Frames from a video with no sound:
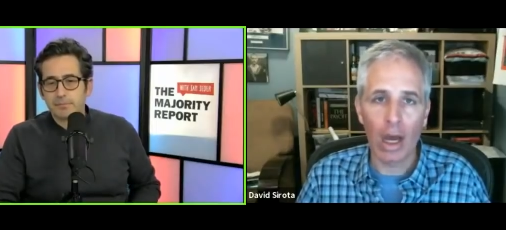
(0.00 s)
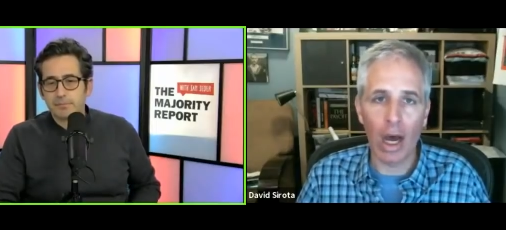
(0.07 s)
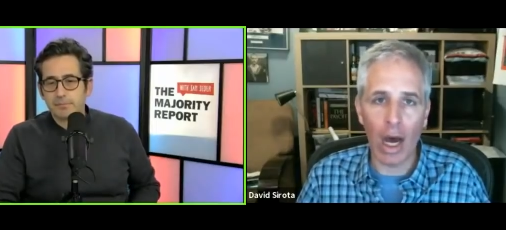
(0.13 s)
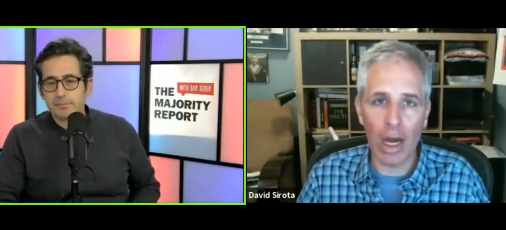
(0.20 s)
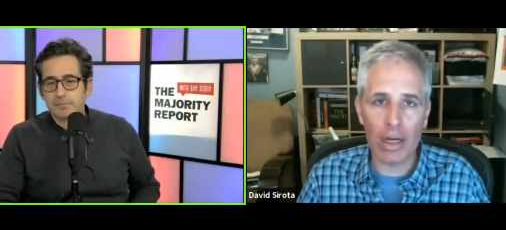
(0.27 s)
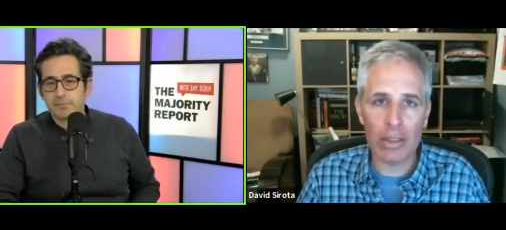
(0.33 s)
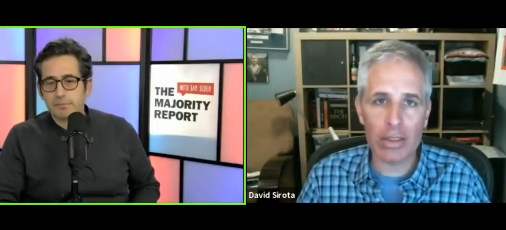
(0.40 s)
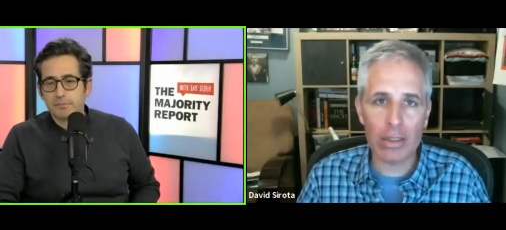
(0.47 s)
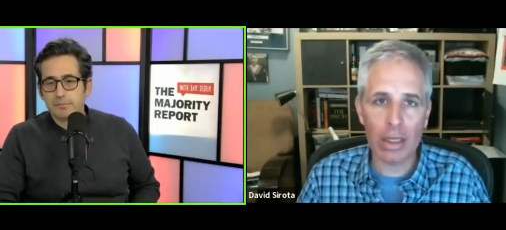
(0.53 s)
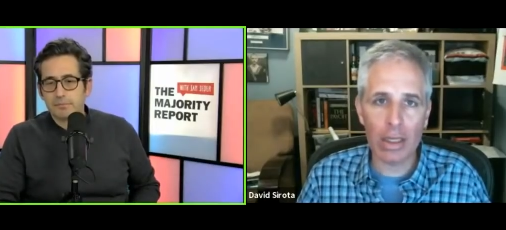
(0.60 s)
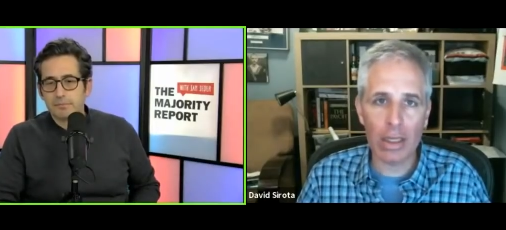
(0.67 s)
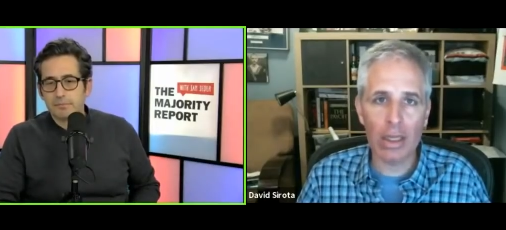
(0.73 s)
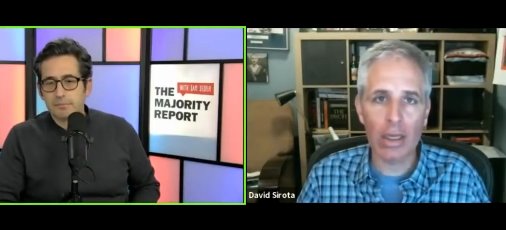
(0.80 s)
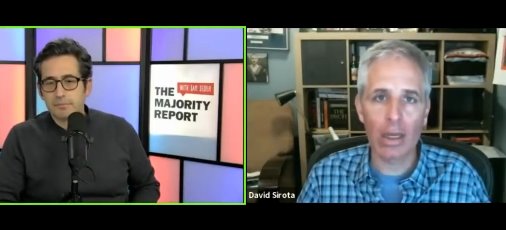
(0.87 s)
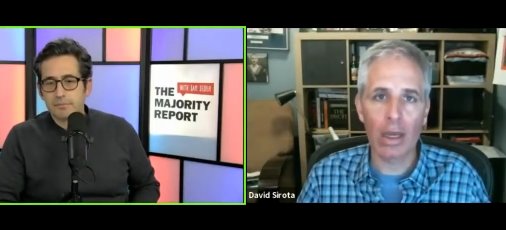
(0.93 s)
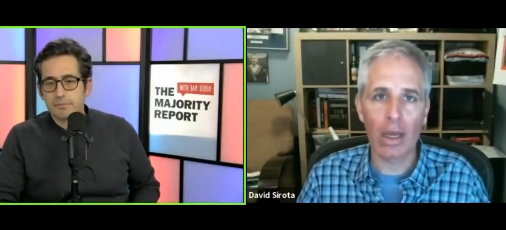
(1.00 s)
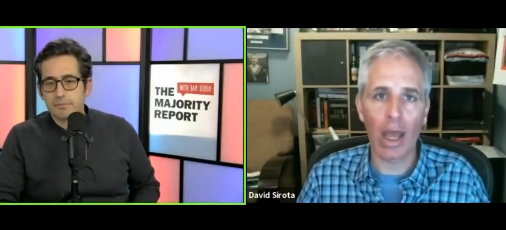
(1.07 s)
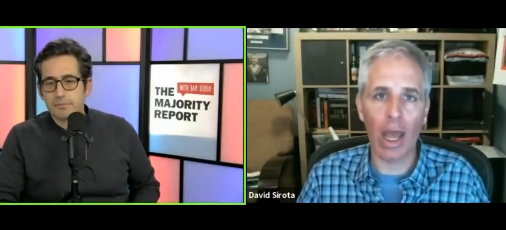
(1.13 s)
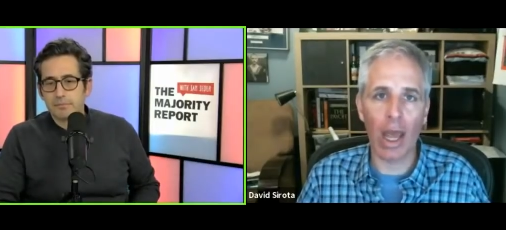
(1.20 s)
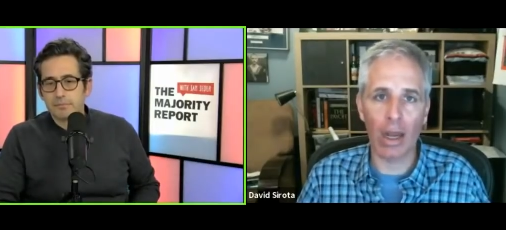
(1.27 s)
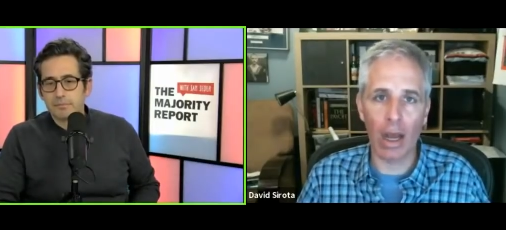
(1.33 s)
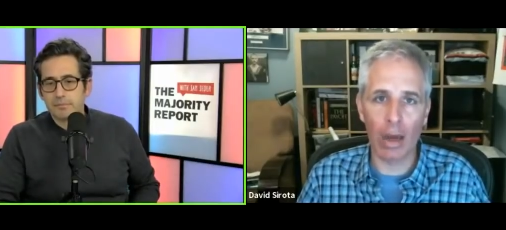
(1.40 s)
Speaker 1: honestly,
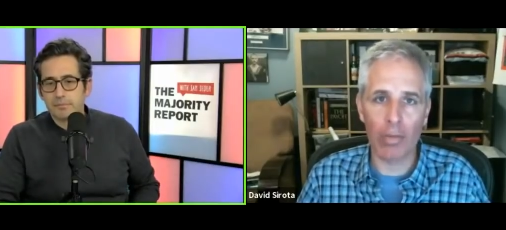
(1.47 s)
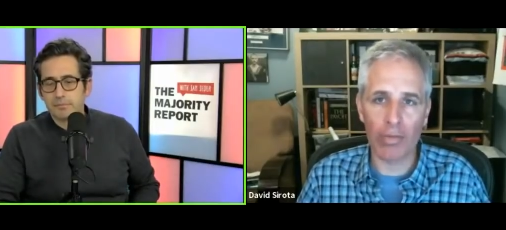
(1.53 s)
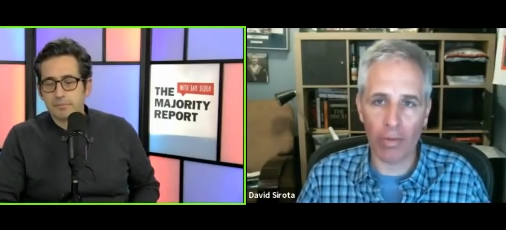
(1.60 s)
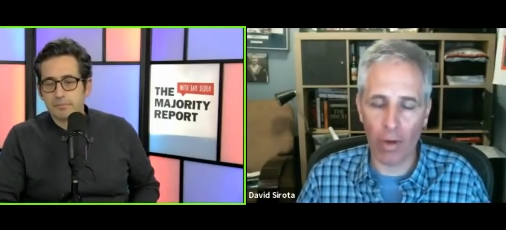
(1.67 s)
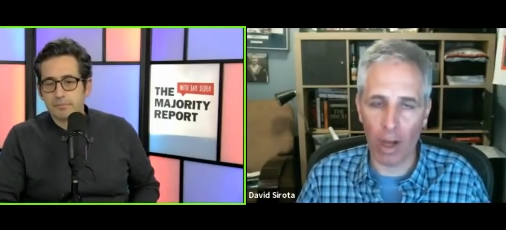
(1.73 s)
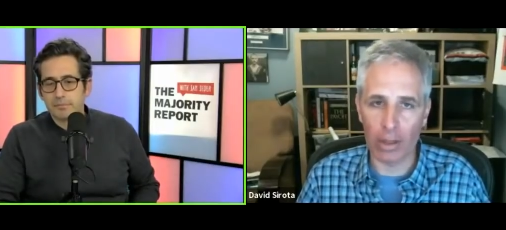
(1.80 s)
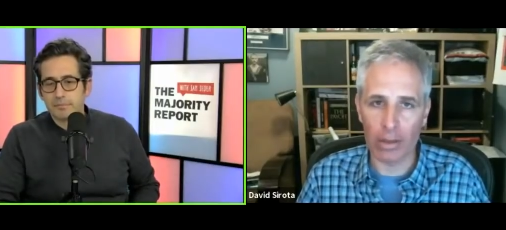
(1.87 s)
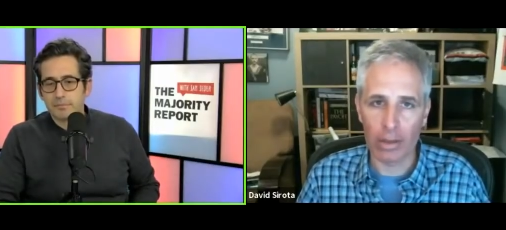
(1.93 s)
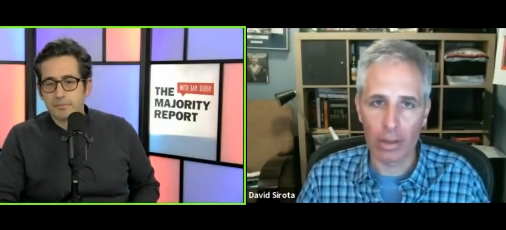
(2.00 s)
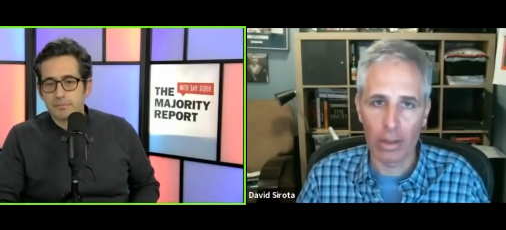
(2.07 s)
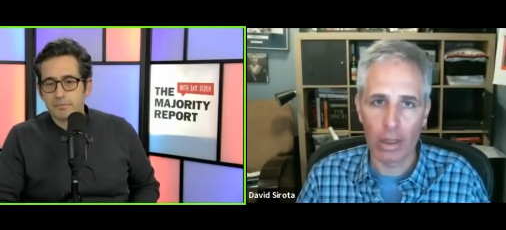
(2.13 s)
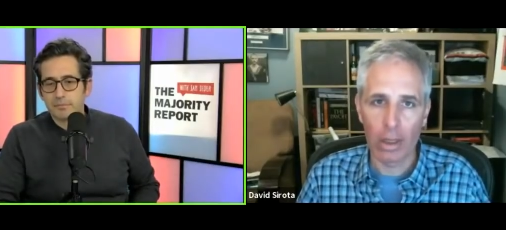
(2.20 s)
and upfront,